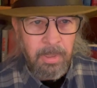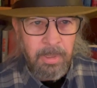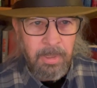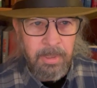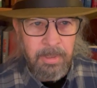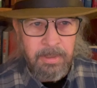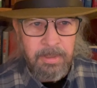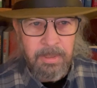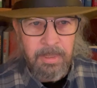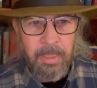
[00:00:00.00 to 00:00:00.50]

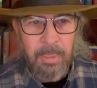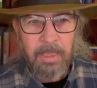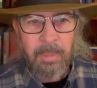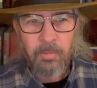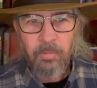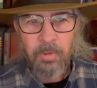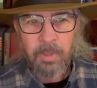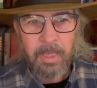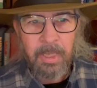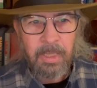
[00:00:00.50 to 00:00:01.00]
And today,
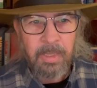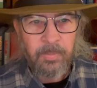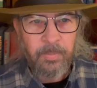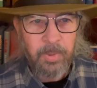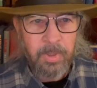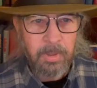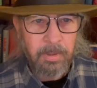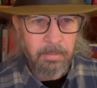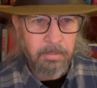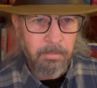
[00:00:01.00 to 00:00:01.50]
we're
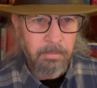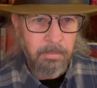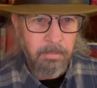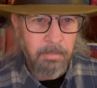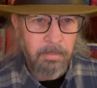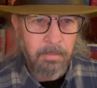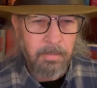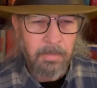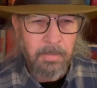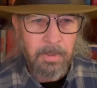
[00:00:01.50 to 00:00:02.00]
galloping
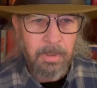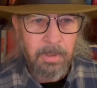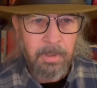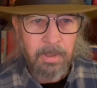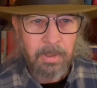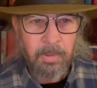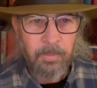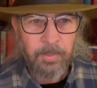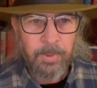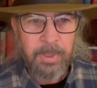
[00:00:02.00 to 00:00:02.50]
in a
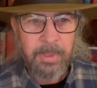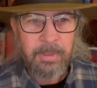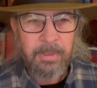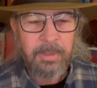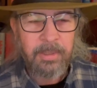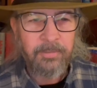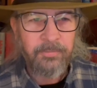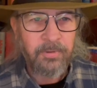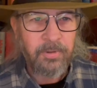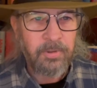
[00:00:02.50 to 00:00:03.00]
completely
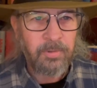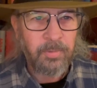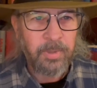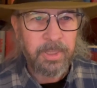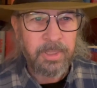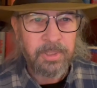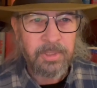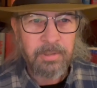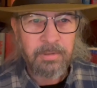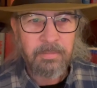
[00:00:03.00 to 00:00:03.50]
different
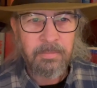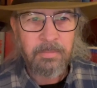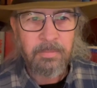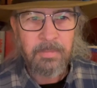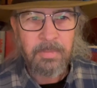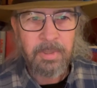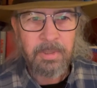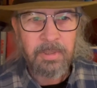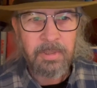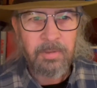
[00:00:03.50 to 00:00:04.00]
direction
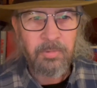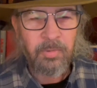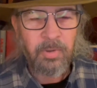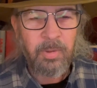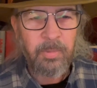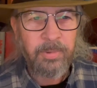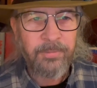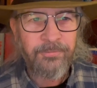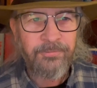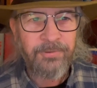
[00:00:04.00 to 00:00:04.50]
to the
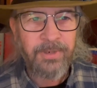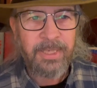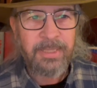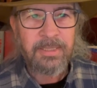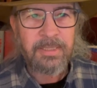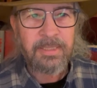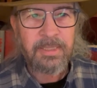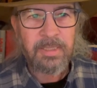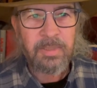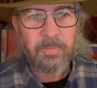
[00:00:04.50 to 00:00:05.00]
realm of
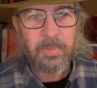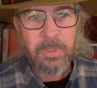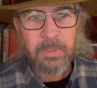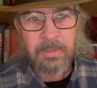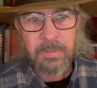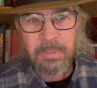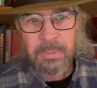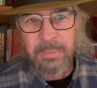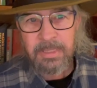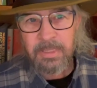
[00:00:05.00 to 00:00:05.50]
fantasy,
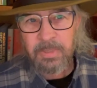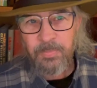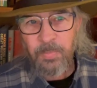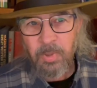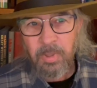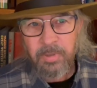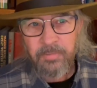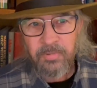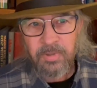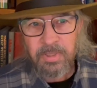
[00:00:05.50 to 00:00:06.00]
because this is
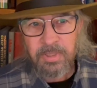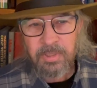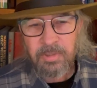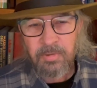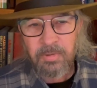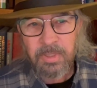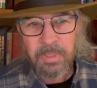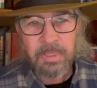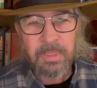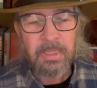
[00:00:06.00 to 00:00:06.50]
part of the
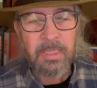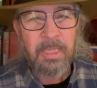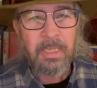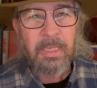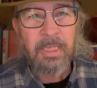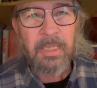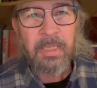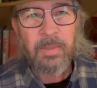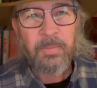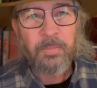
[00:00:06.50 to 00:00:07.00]
series,
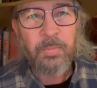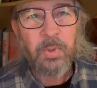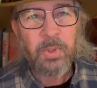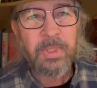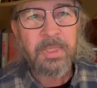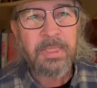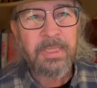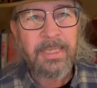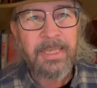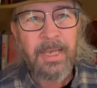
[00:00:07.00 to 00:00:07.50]
The
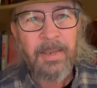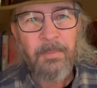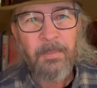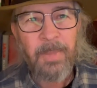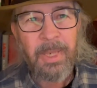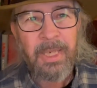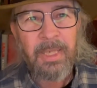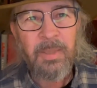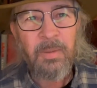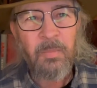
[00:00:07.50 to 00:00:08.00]
Books That
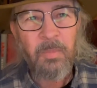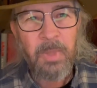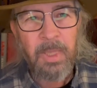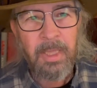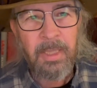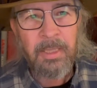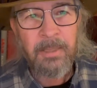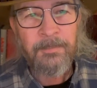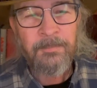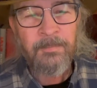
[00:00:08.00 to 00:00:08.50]
Made
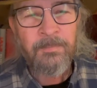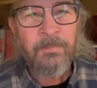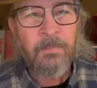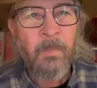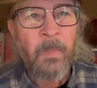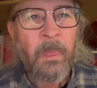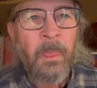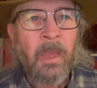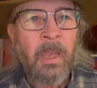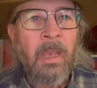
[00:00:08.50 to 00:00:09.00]
Me.
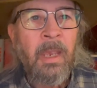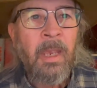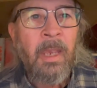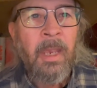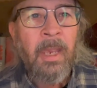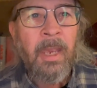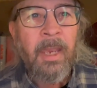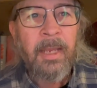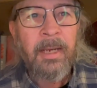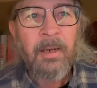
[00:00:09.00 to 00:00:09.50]

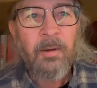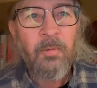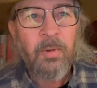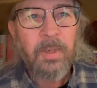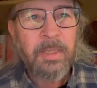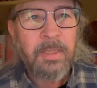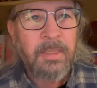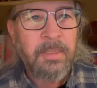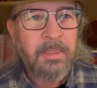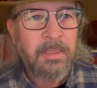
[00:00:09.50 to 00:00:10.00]
And I
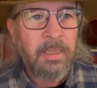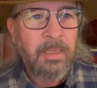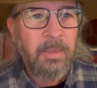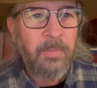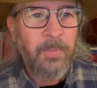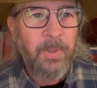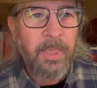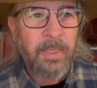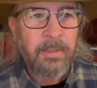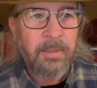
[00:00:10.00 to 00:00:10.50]
wanted to talk
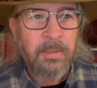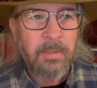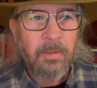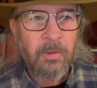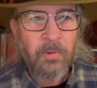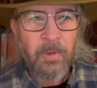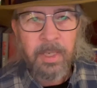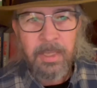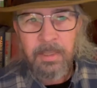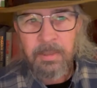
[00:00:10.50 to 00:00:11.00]
about the
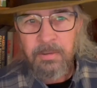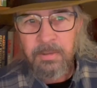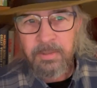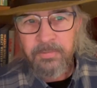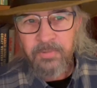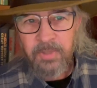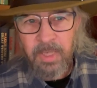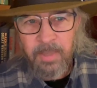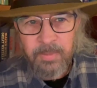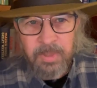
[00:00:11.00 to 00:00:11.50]
Chronicles of
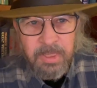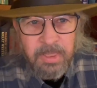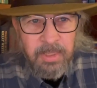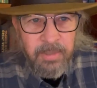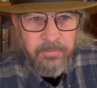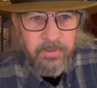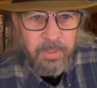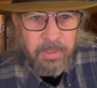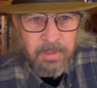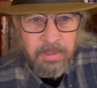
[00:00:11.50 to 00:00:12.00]
Thomas
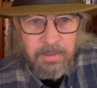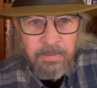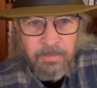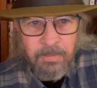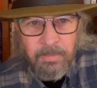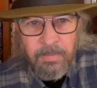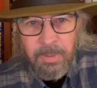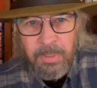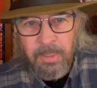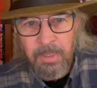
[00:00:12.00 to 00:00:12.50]
Covenant,
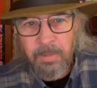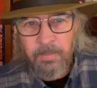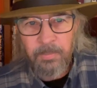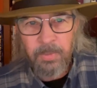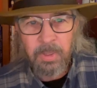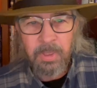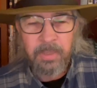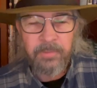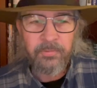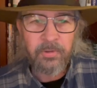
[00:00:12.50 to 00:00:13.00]
The
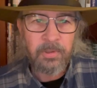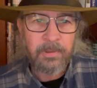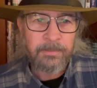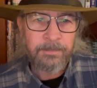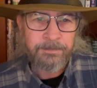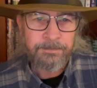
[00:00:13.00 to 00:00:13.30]
Unbeliever.